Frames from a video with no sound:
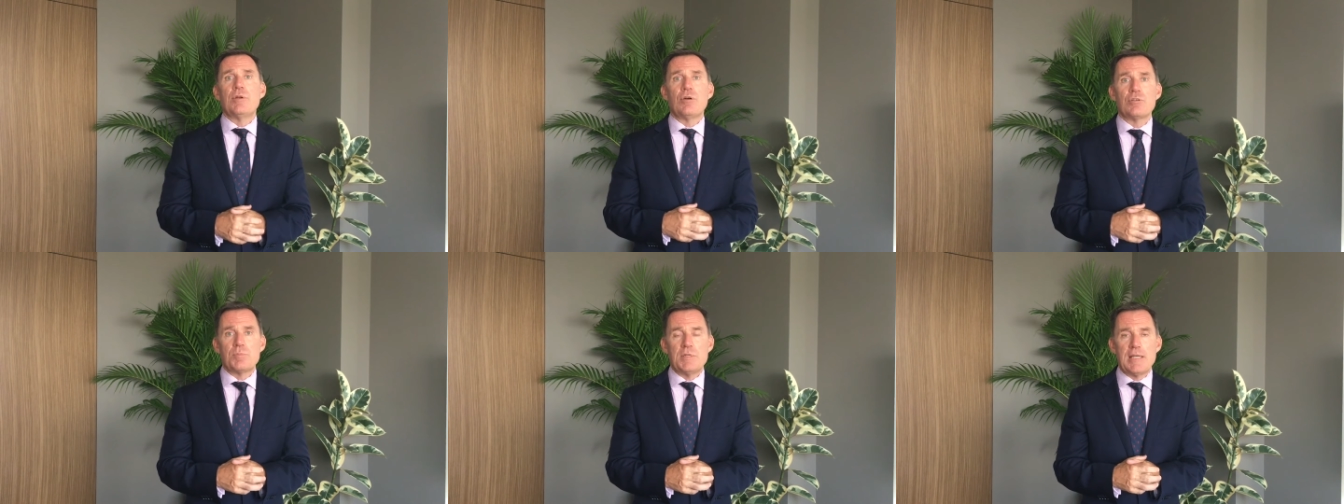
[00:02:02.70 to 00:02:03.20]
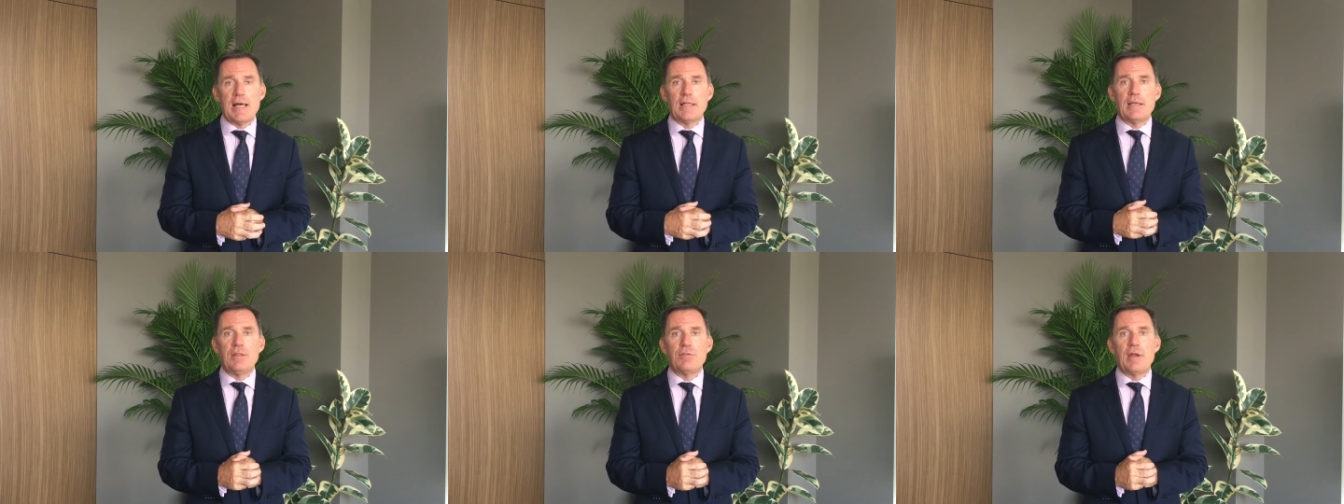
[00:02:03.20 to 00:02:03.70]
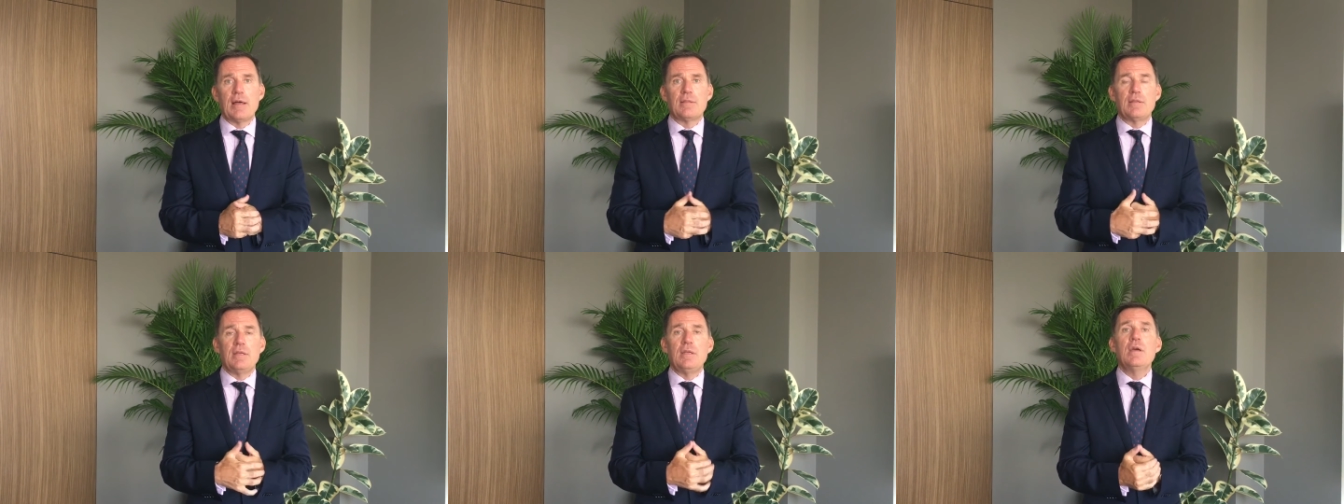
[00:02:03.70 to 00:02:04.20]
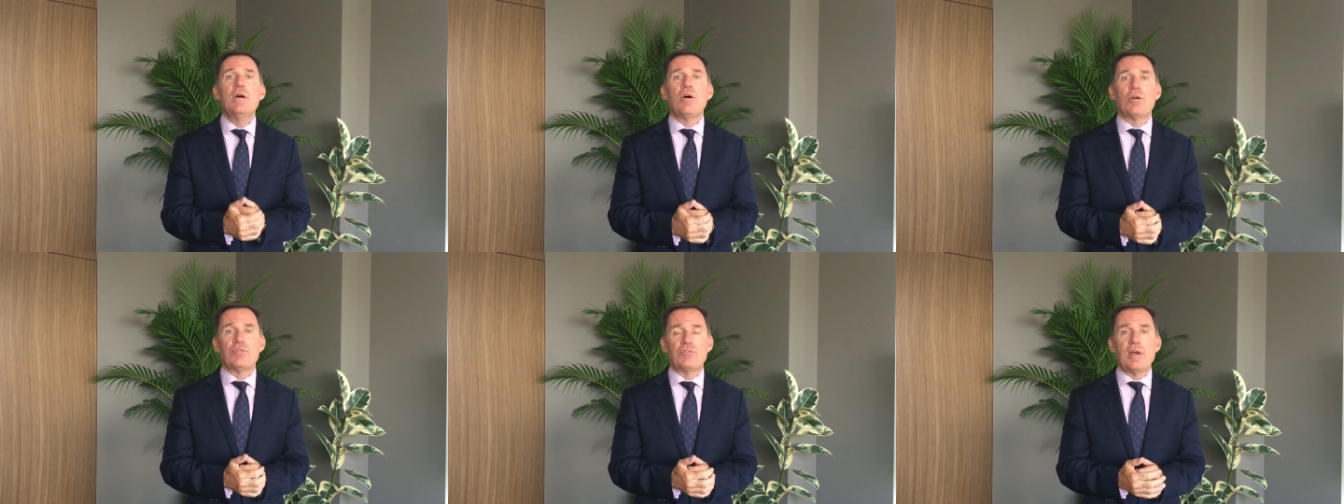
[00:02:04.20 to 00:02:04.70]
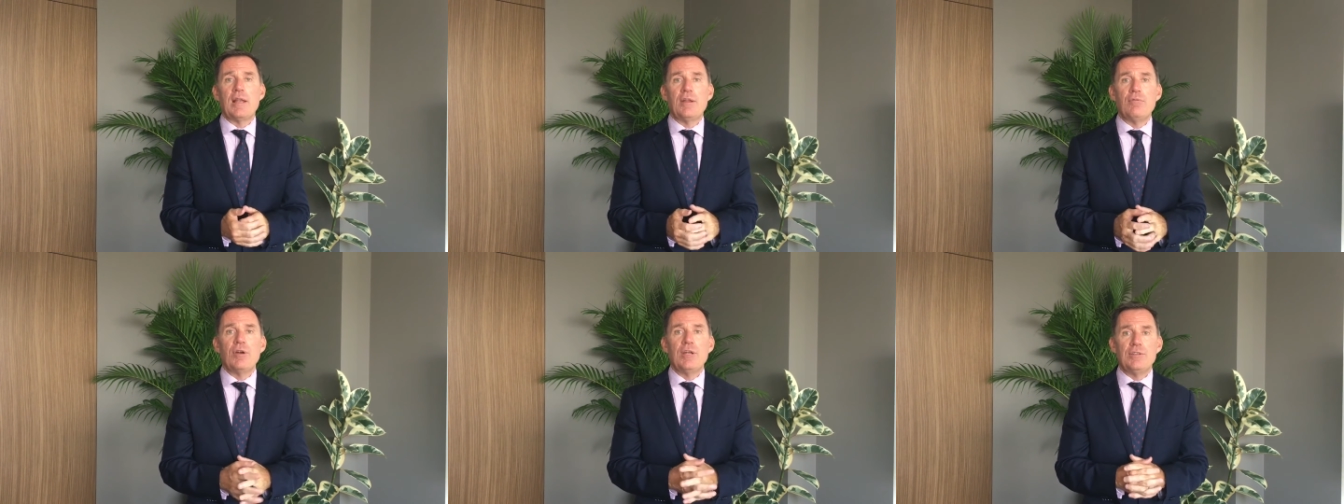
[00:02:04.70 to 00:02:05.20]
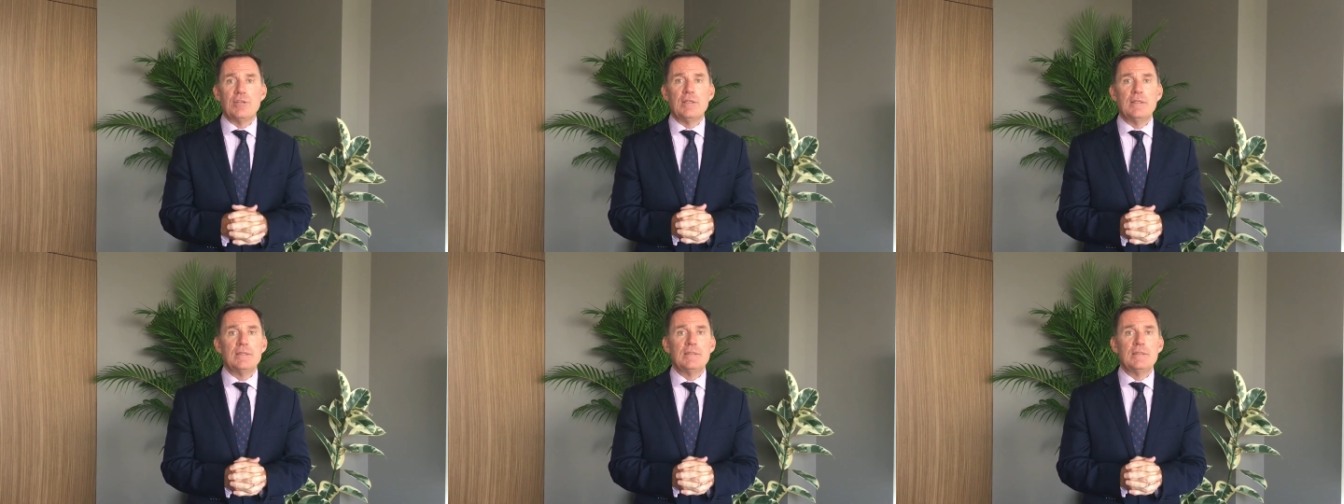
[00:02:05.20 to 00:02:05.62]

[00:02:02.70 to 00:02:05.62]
and hospitality throughout the Australian region.